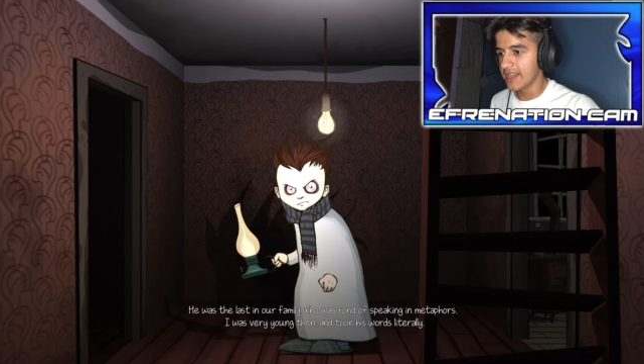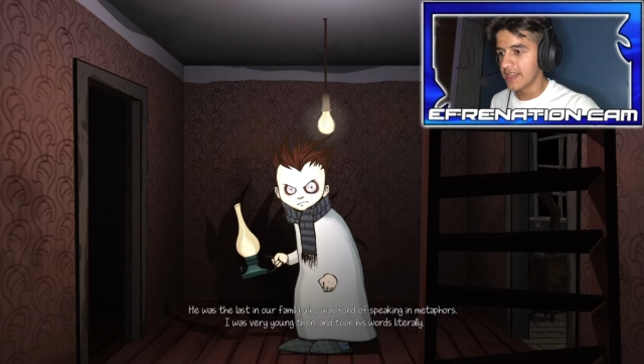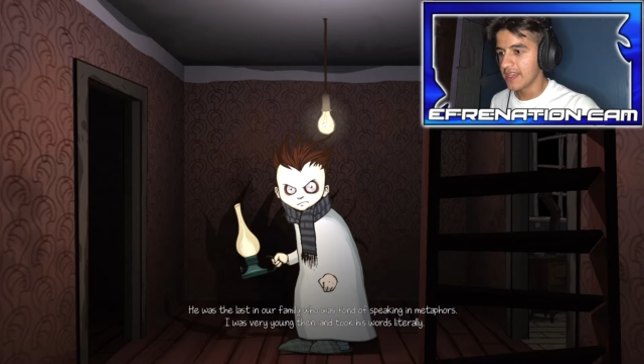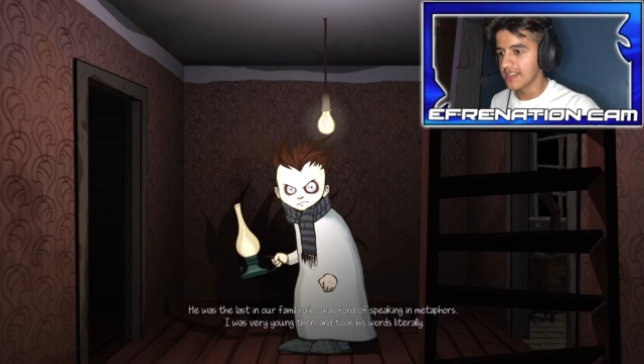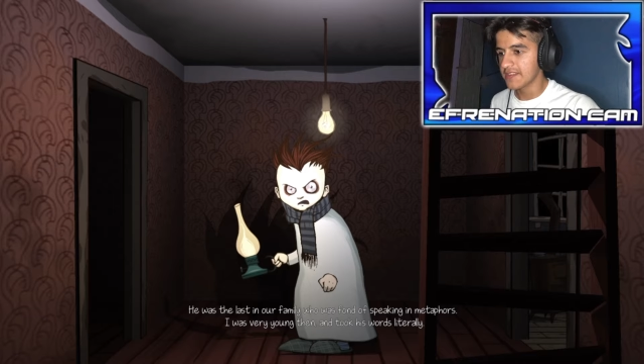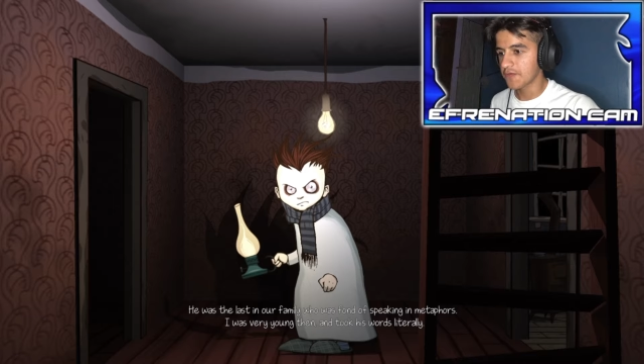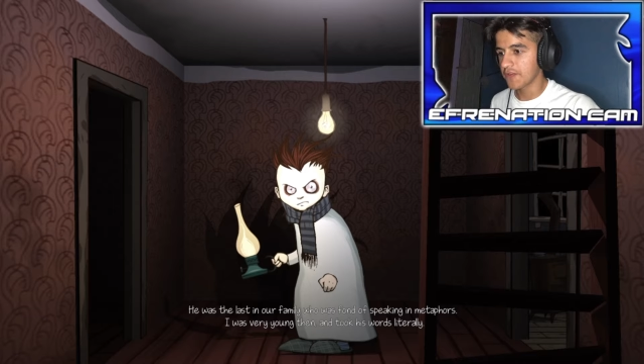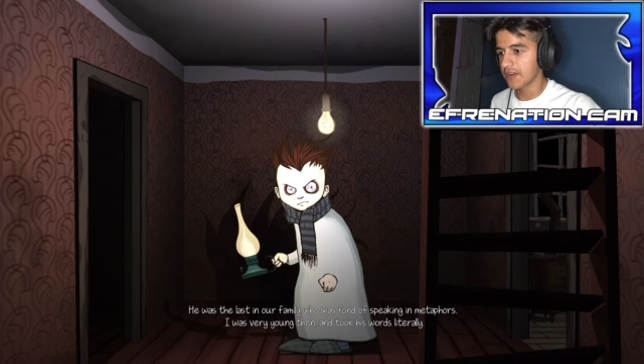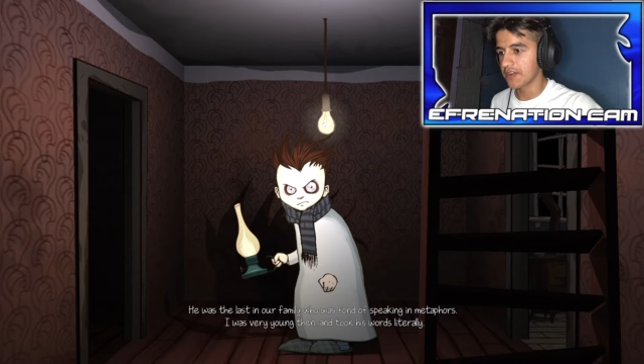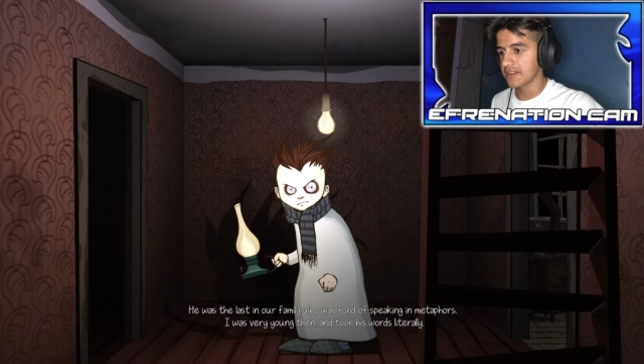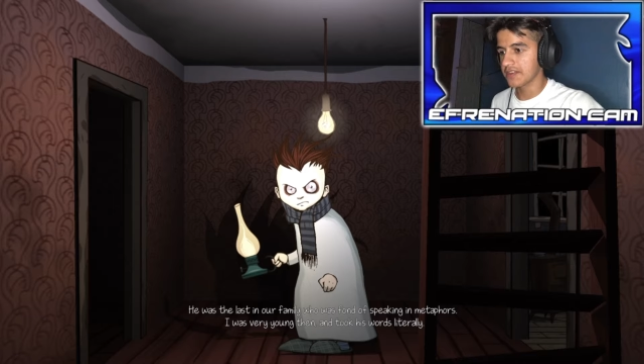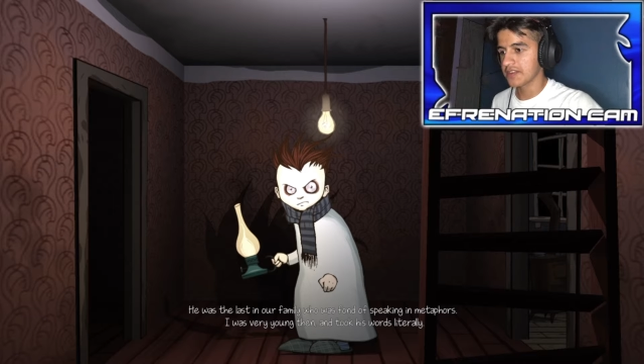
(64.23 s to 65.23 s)
his
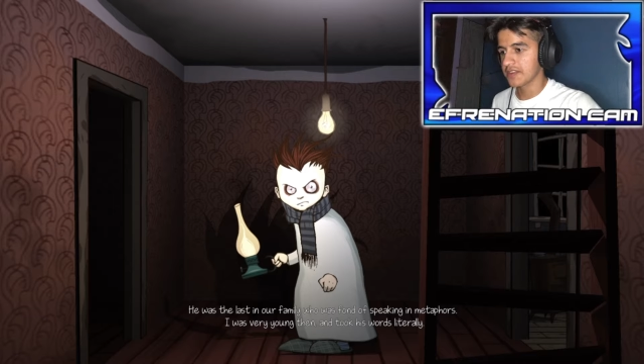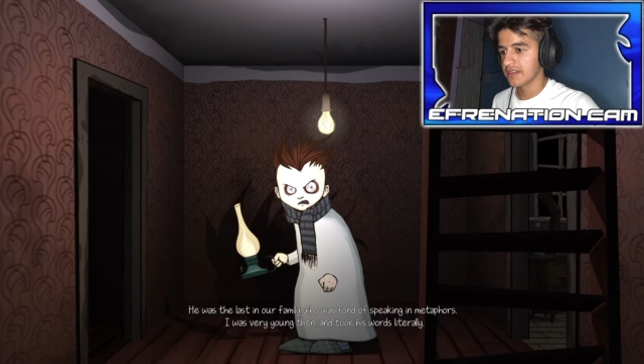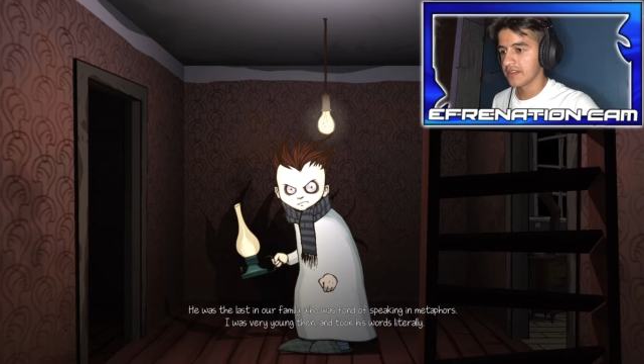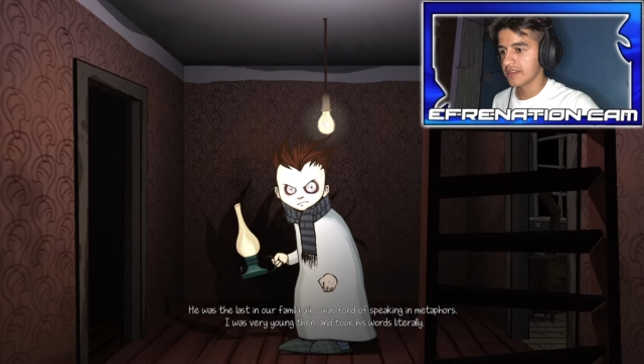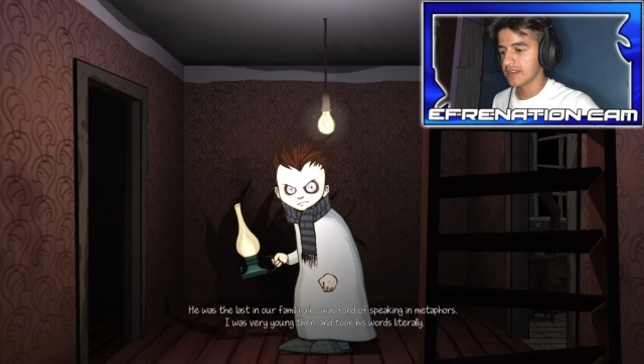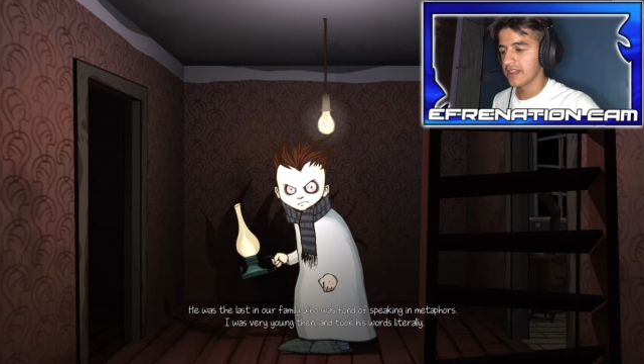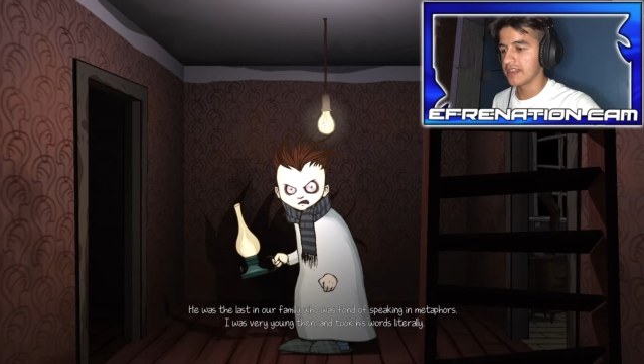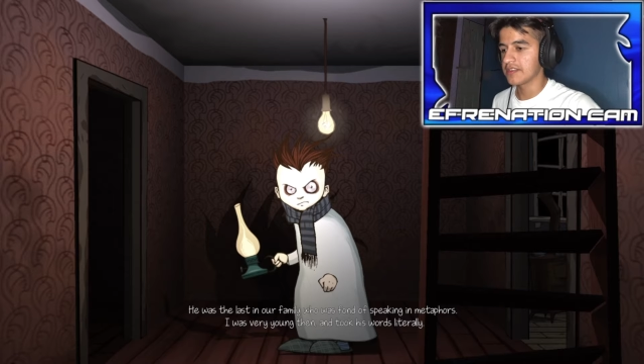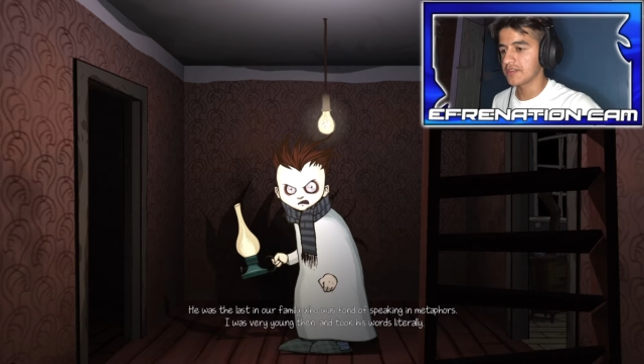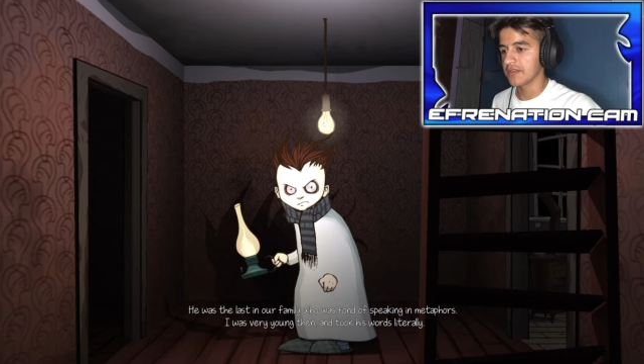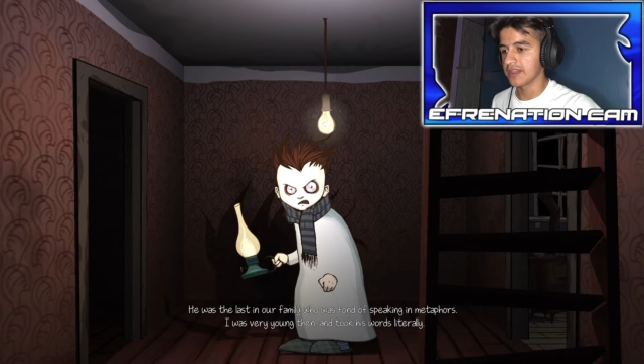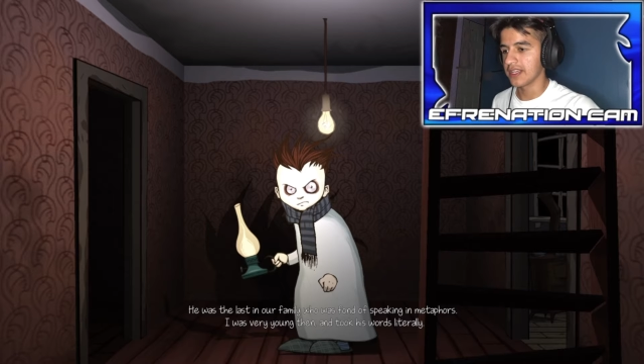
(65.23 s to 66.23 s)
words,
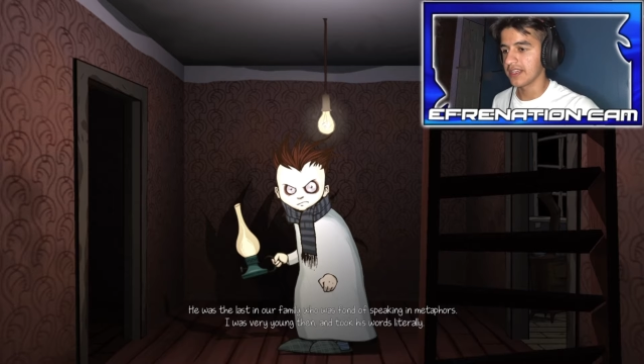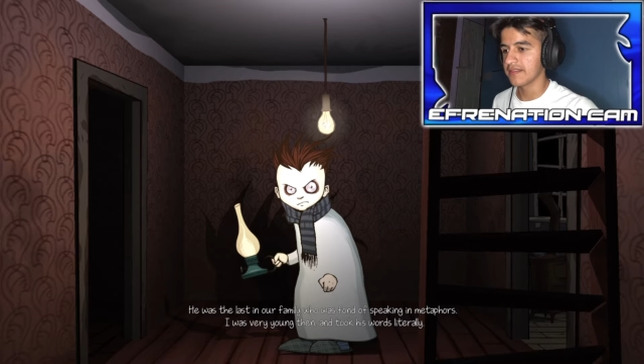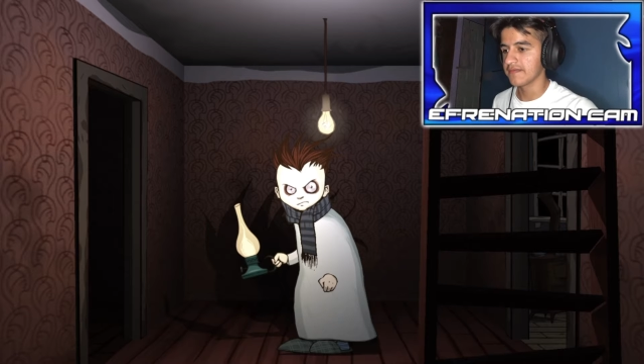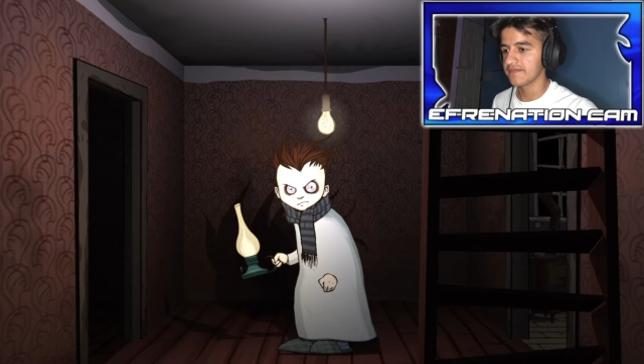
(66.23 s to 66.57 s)
literally.